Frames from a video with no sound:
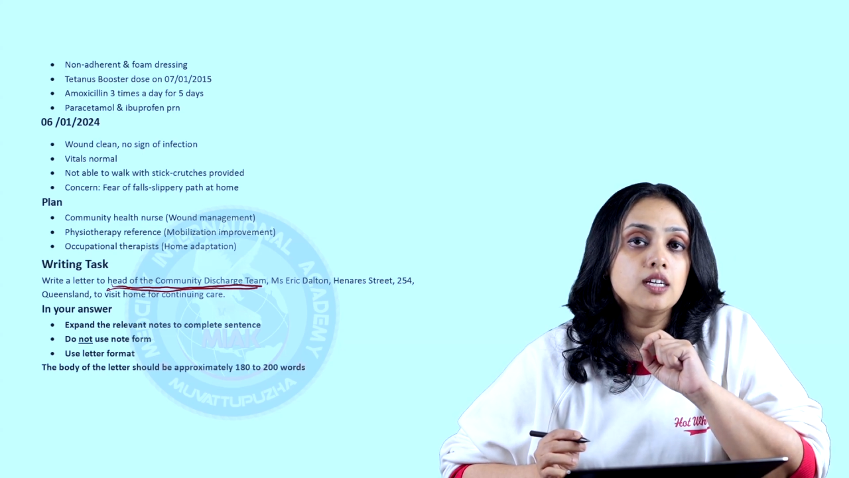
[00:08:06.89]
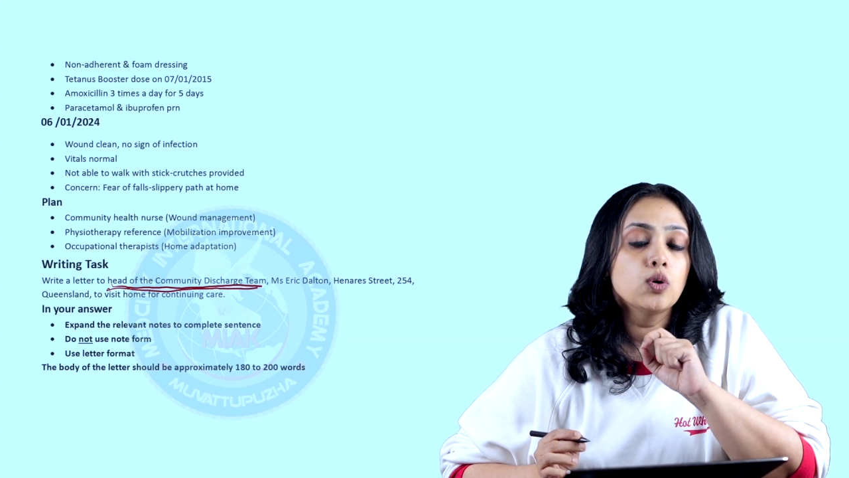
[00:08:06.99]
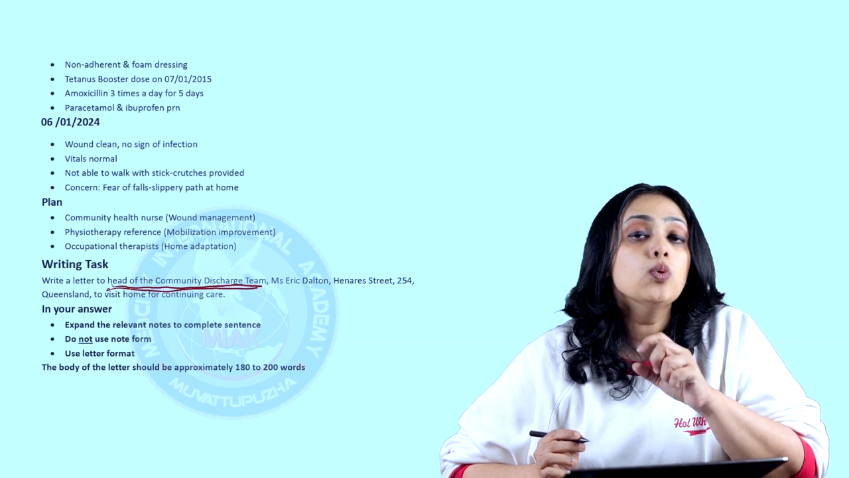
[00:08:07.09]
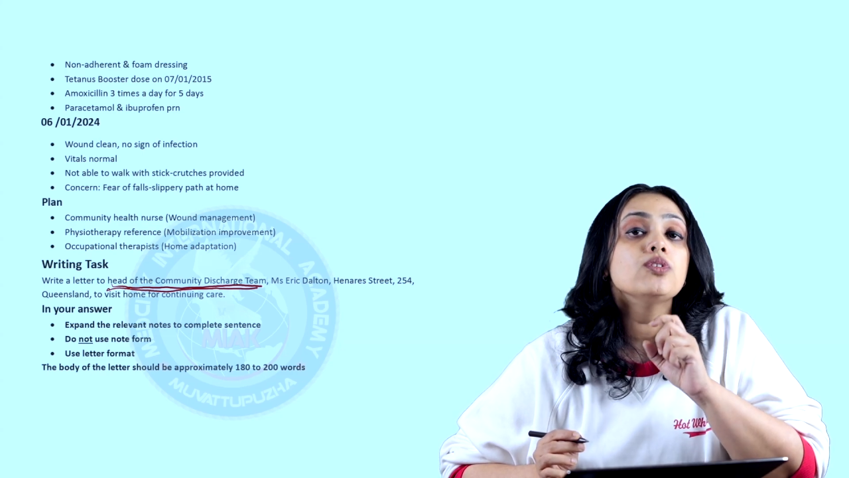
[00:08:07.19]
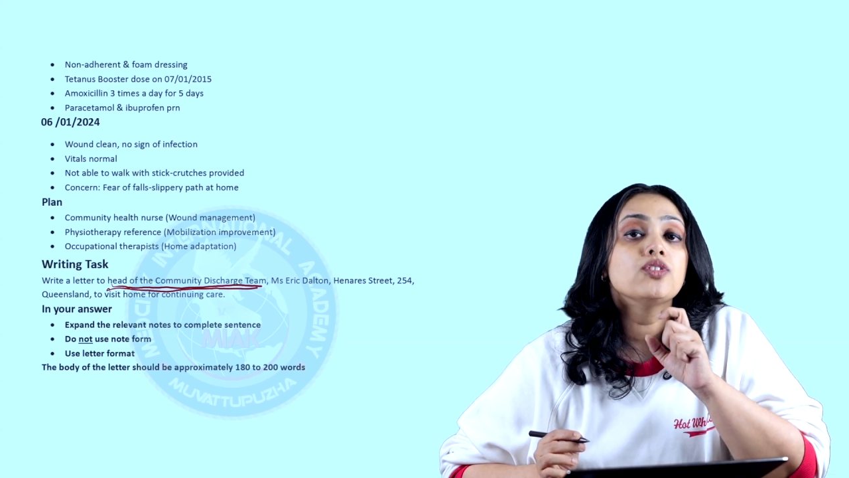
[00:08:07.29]

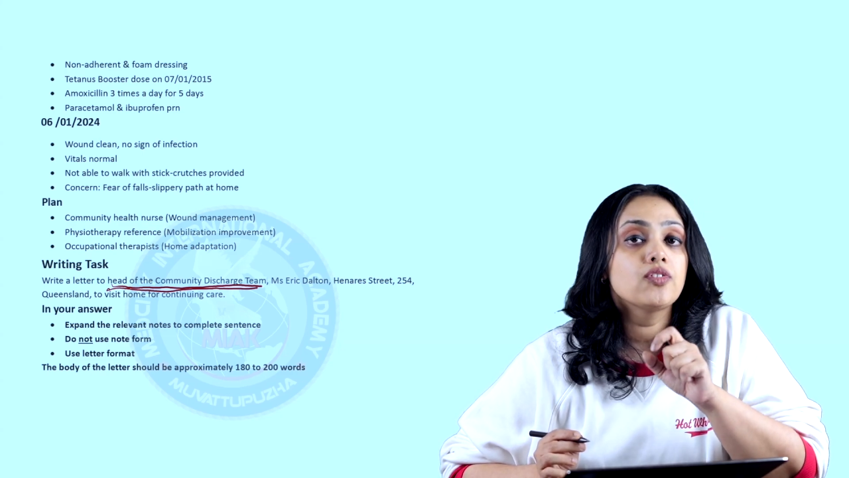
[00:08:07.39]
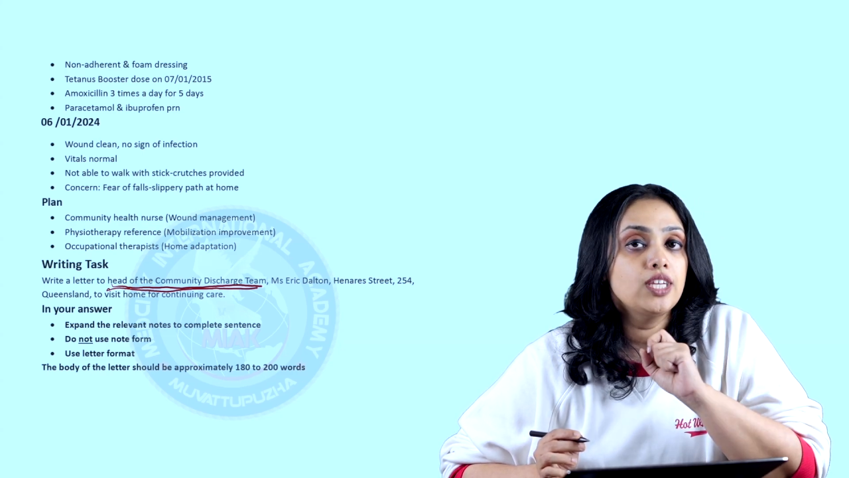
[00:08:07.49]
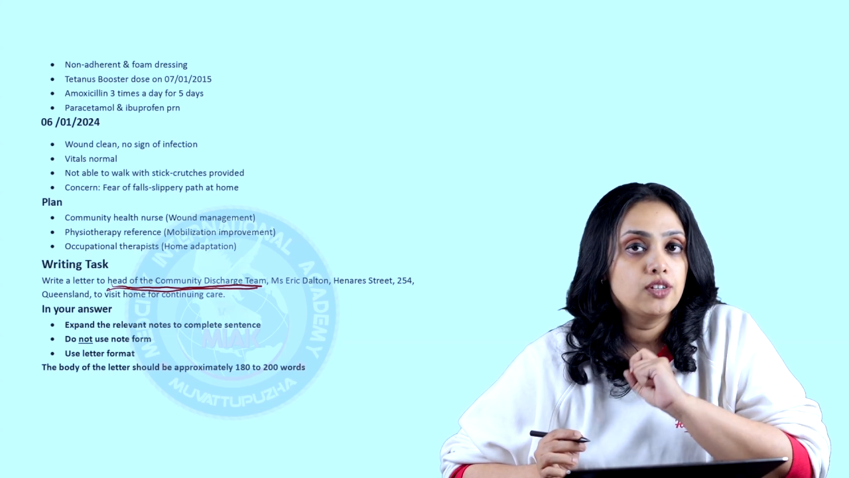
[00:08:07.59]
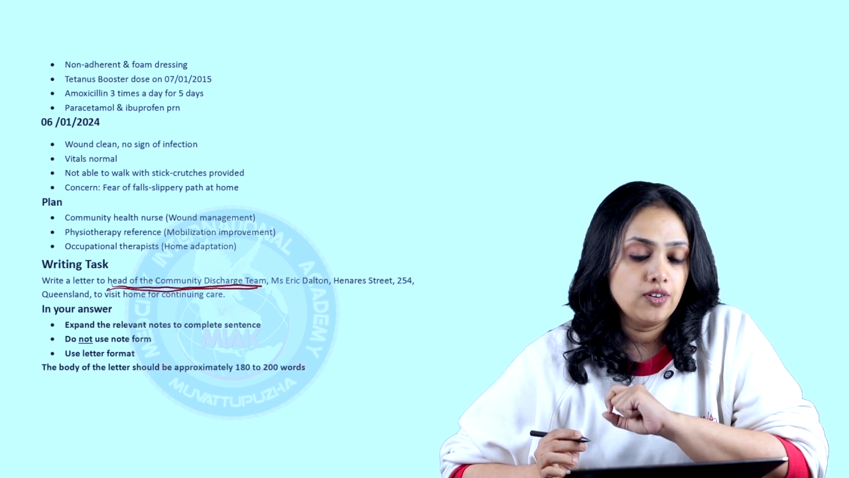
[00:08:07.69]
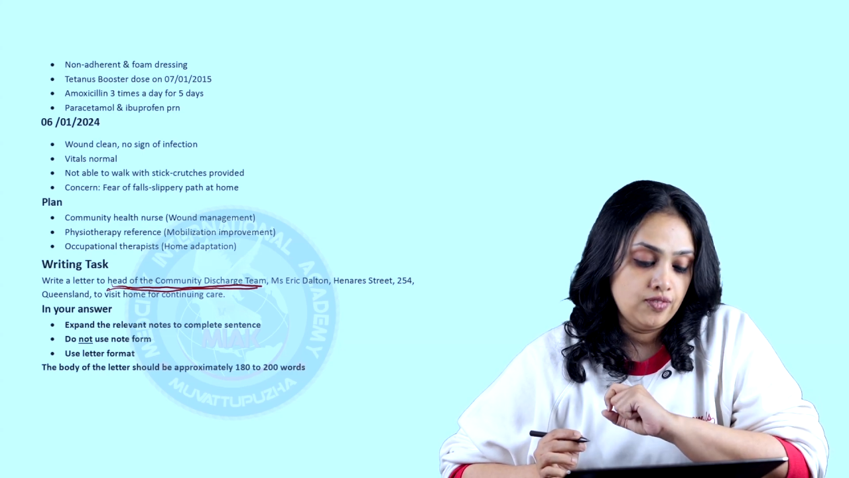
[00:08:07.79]
who is the
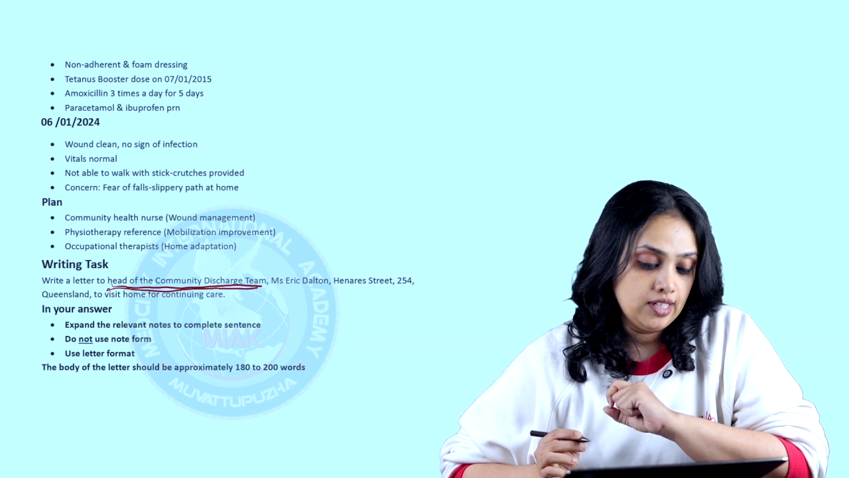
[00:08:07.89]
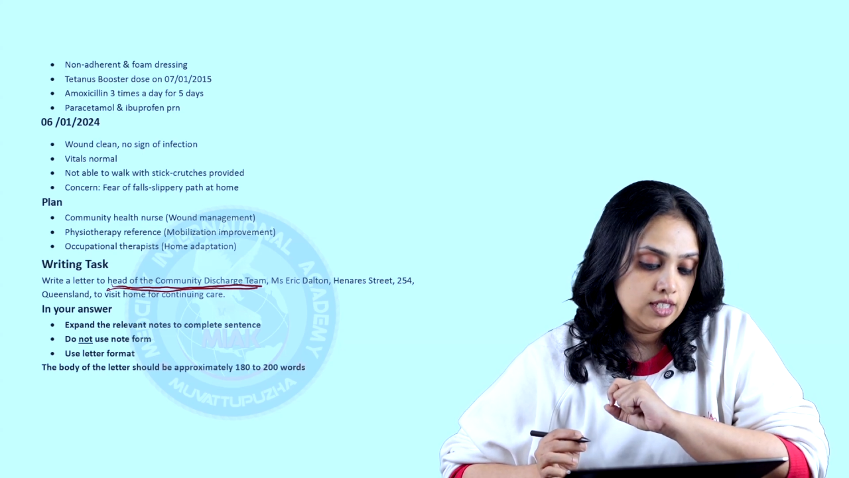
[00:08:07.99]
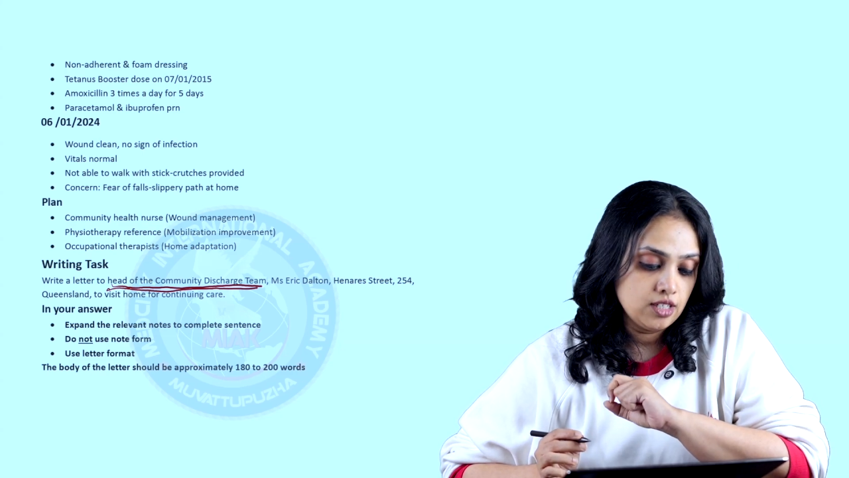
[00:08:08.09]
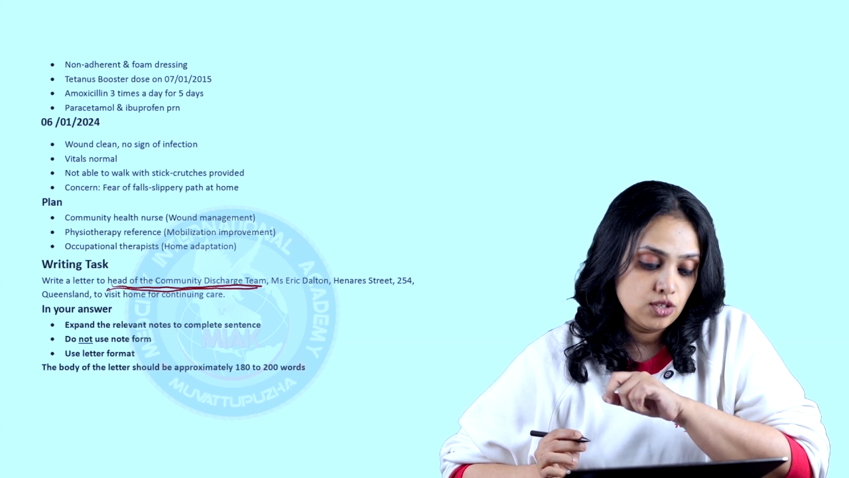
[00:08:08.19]
reader of the letter.